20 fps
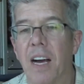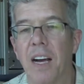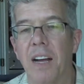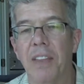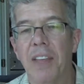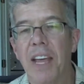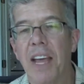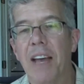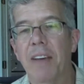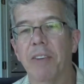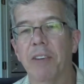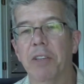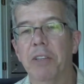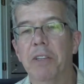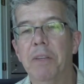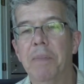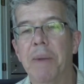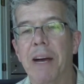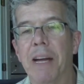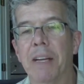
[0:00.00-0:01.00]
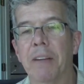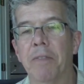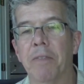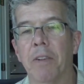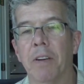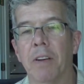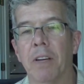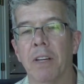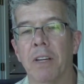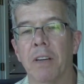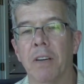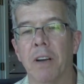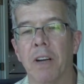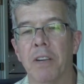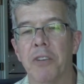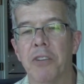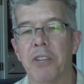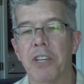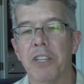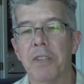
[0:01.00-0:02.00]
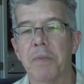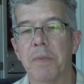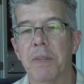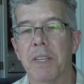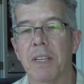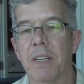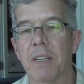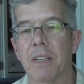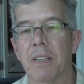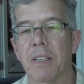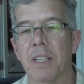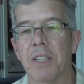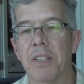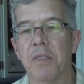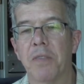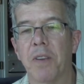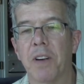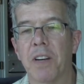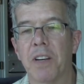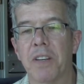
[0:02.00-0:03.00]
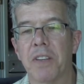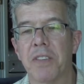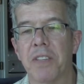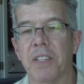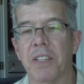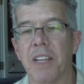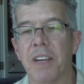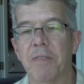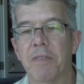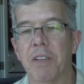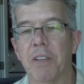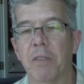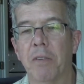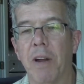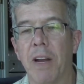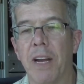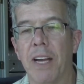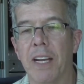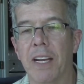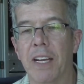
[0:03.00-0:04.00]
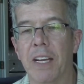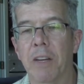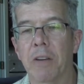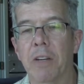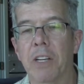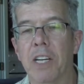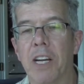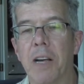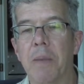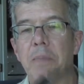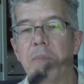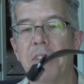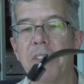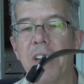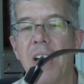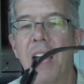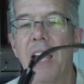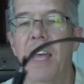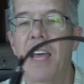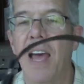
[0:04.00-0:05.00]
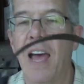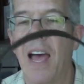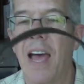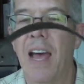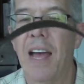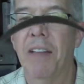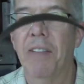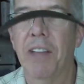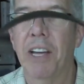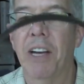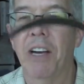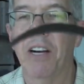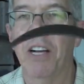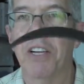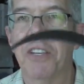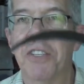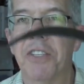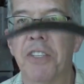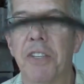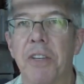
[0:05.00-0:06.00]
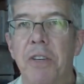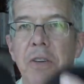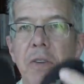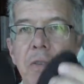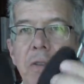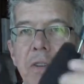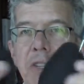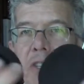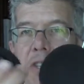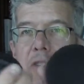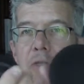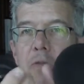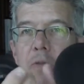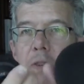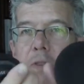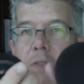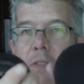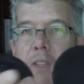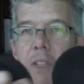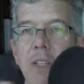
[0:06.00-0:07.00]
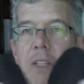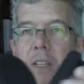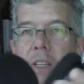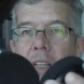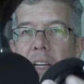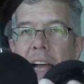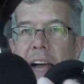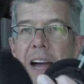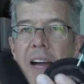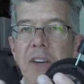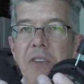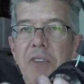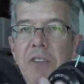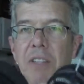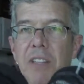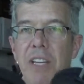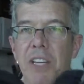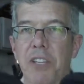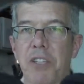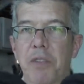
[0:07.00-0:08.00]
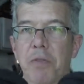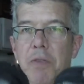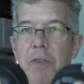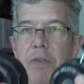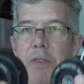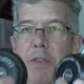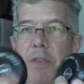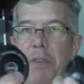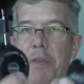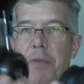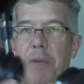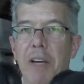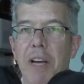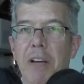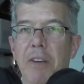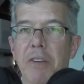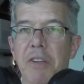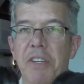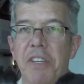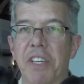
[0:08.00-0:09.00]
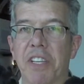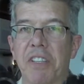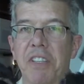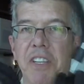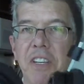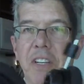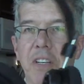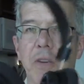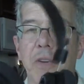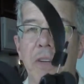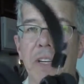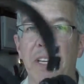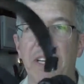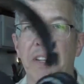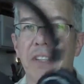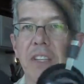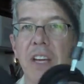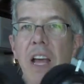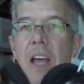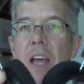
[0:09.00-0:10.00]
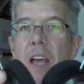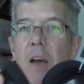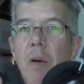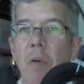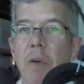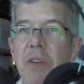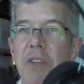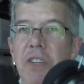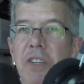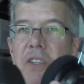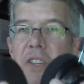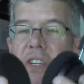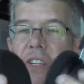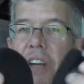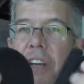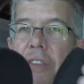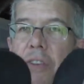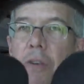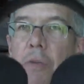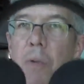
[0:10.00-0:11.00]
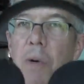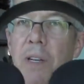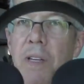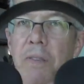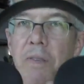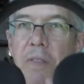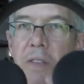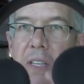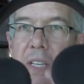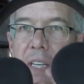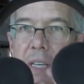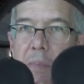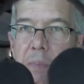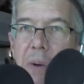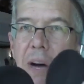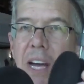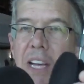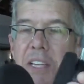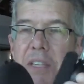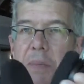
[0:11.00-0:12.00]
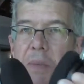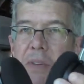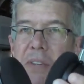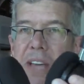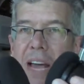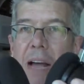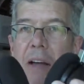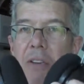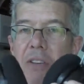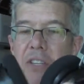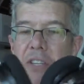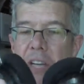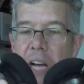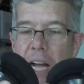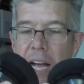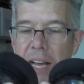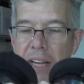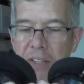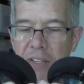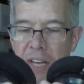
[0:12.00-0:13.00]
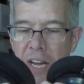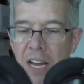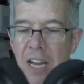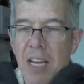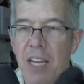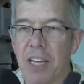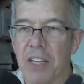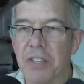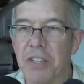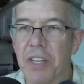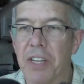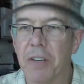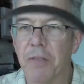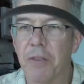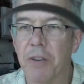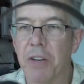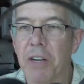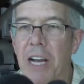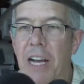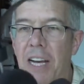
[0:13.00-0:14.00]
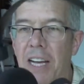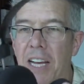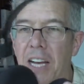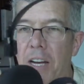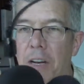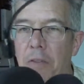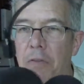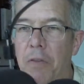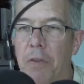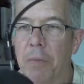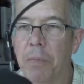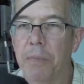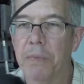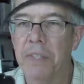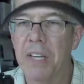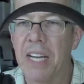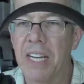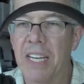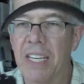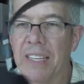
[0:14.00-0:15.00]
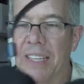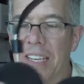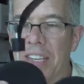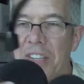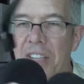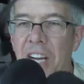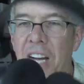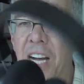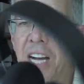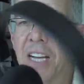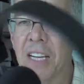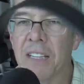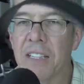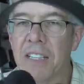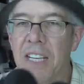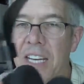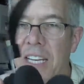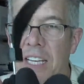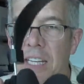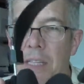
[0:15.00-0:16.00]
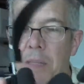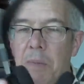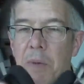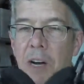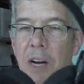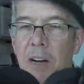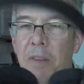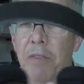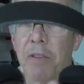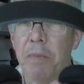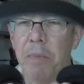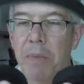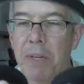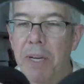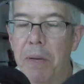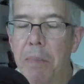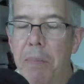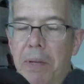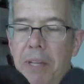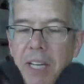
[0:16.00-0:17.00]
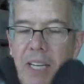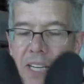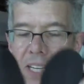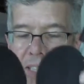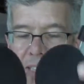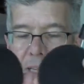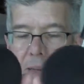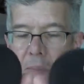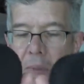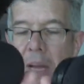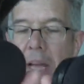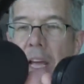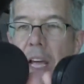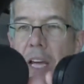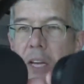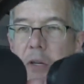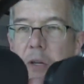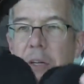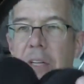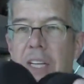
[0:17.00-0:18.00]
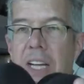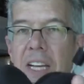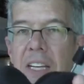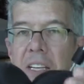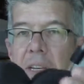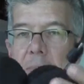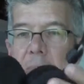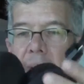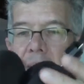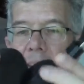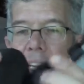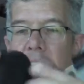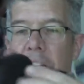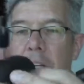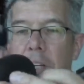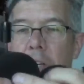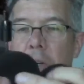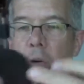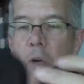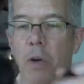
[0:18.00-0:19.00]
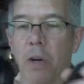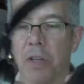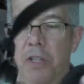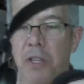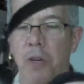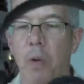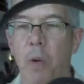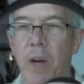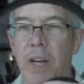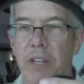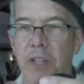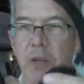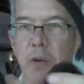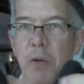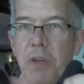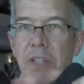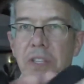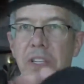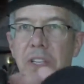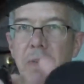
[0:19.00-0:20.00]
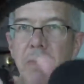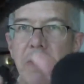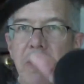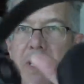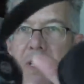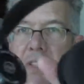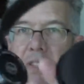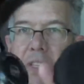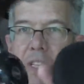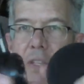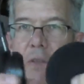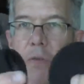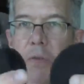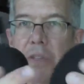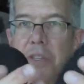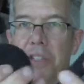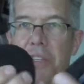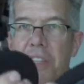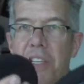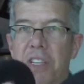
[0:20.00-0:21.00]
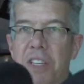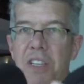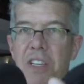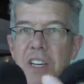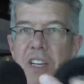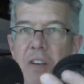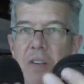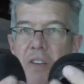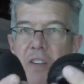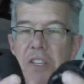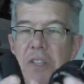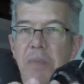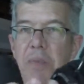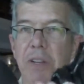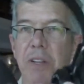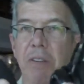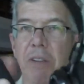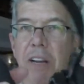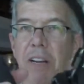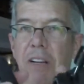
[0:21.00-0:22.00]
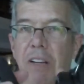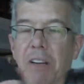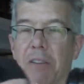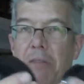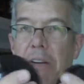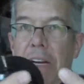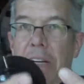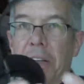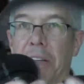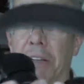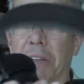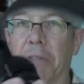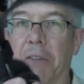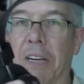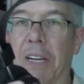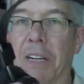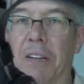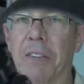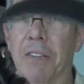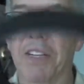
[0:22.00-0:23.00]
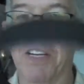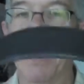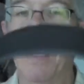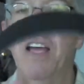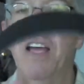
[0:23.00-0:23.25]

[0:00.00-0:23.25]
They have a good amount of adjustment as far as the left and right ear cups, and they also swivel. Actually, they swivel 360 degrees, which is another one of the possible downsides, is that if you're not careful taking these on, taking them off, and manipulating them, you could end up getting your cords quite twisted because these will just continue to spin around and around and around.